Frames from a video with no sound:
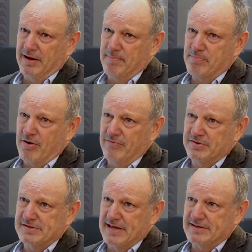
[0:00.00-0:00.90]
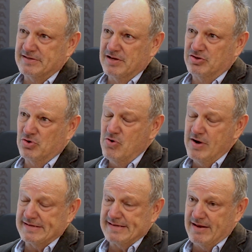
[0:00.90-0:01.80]
in a province that's
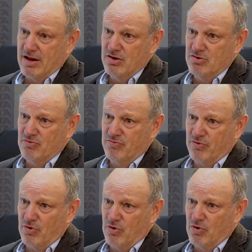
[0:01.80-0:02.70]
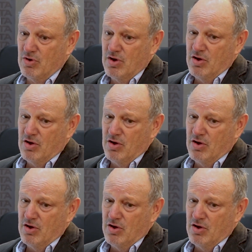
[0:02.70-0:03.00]
notorious and known for